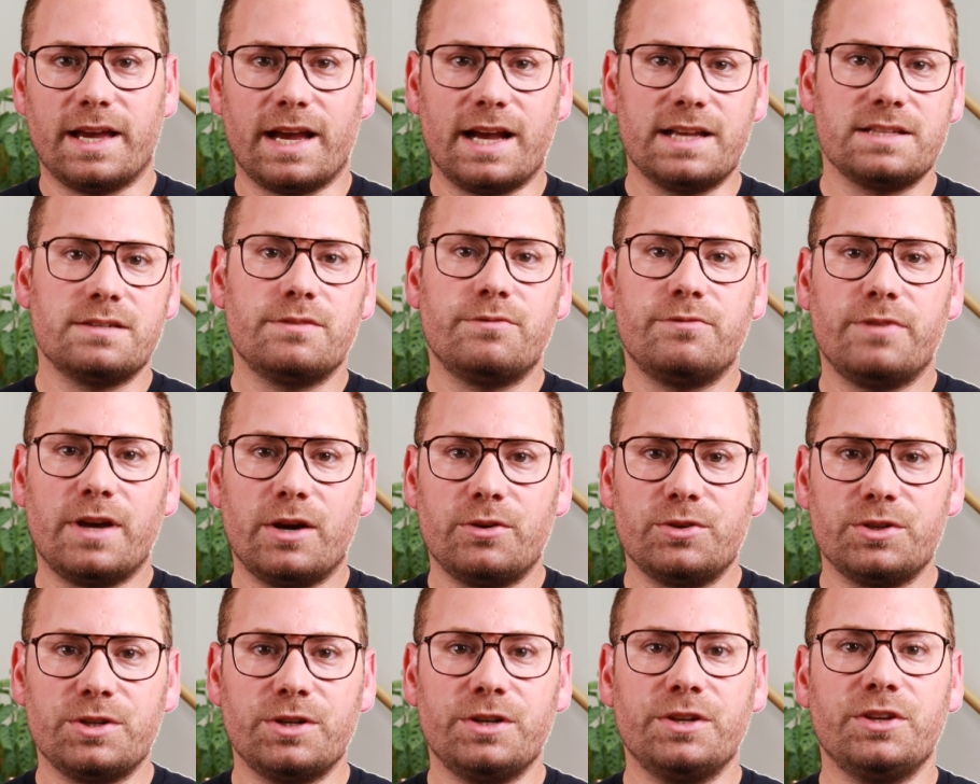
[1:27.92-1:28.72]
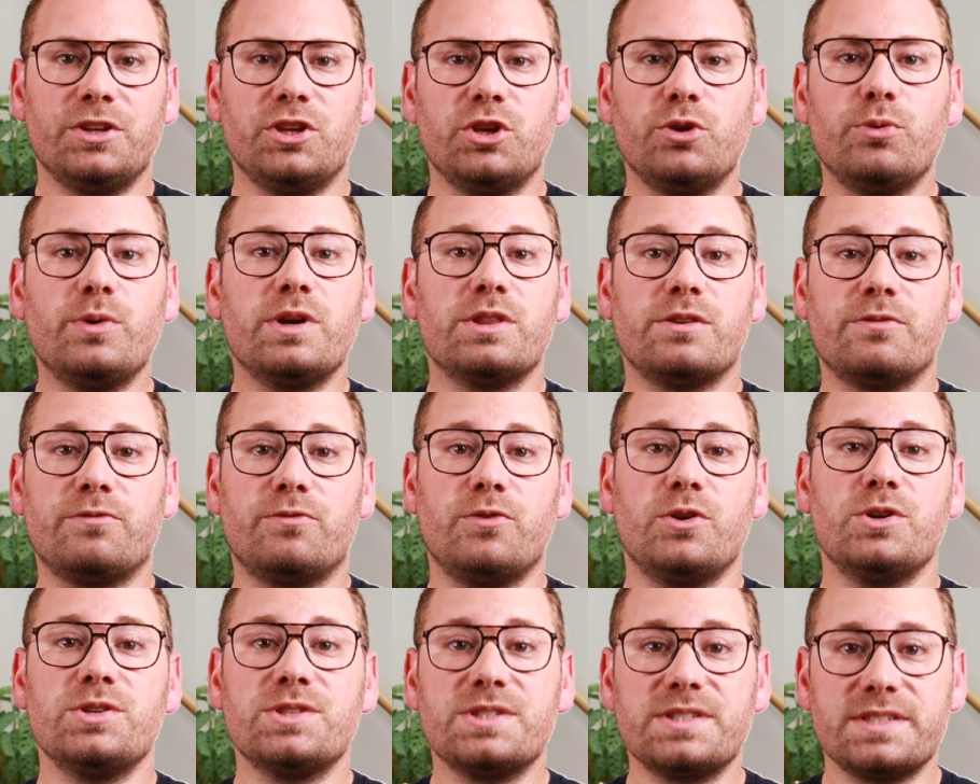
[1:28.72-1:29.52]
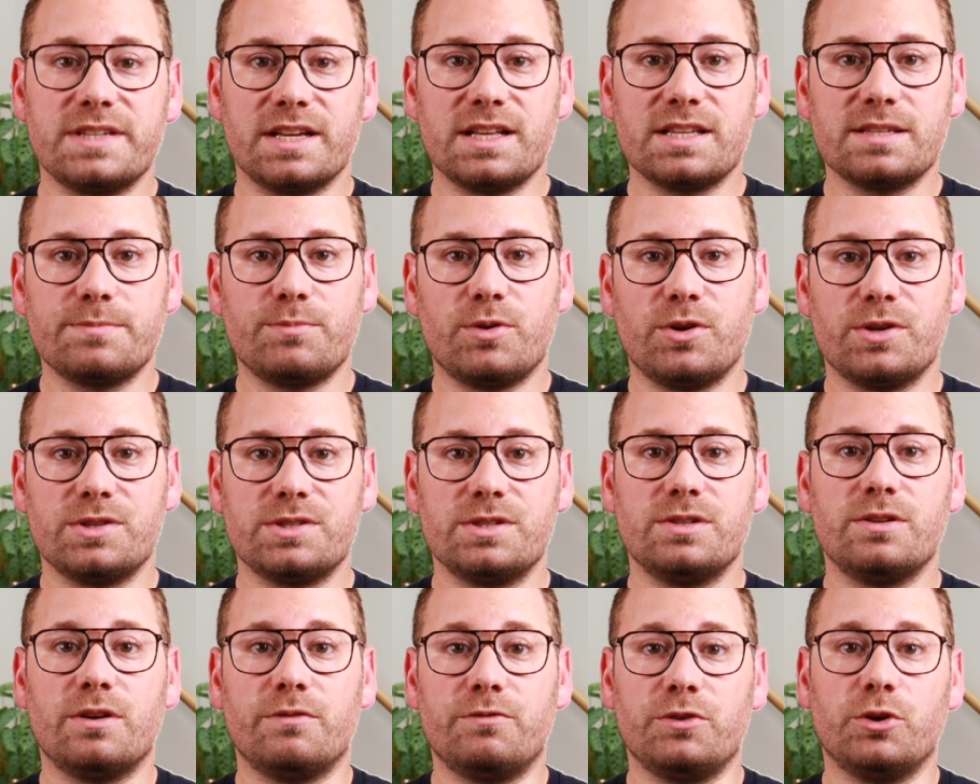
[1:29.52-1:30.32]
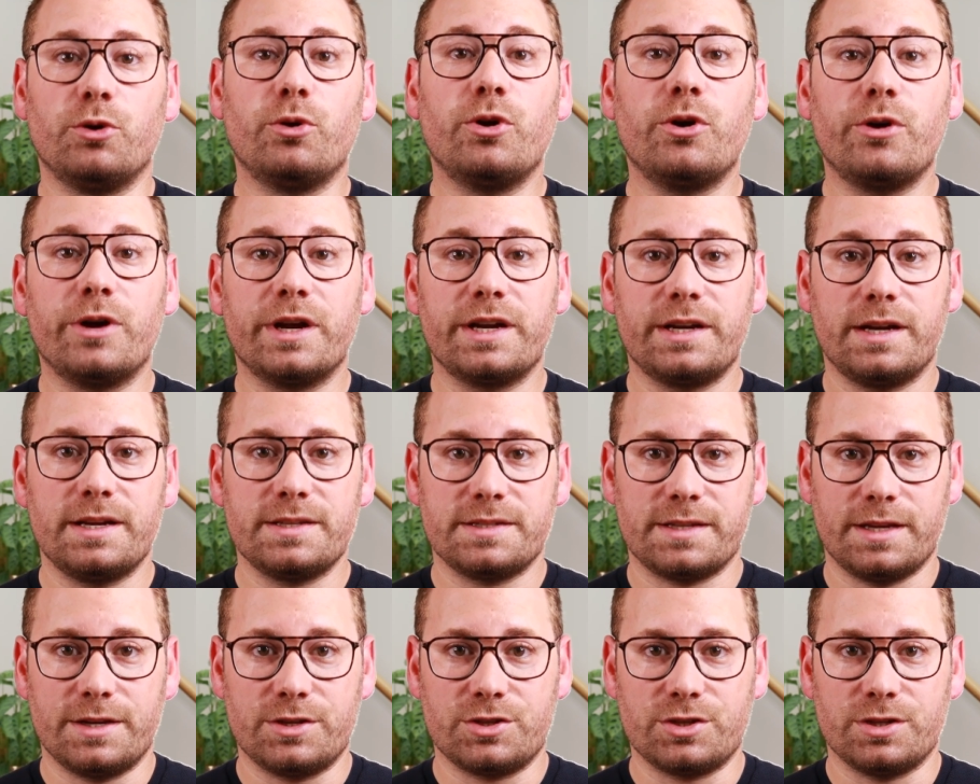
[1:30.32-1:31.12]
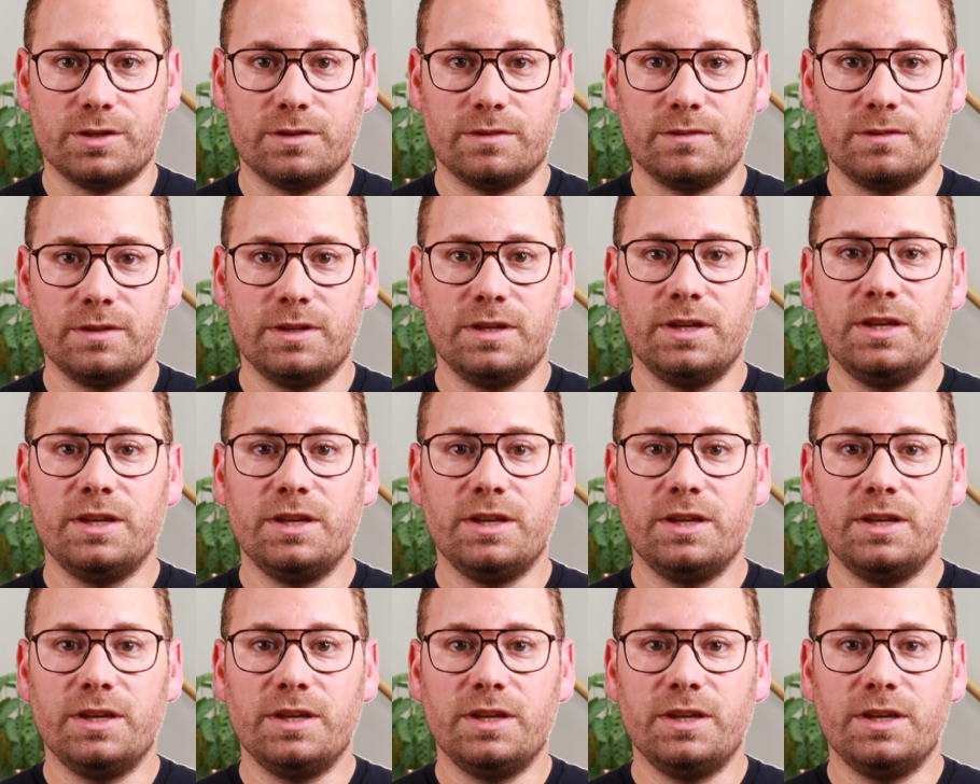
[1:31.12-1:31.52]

As a founder, you are the first salesperson of your organization.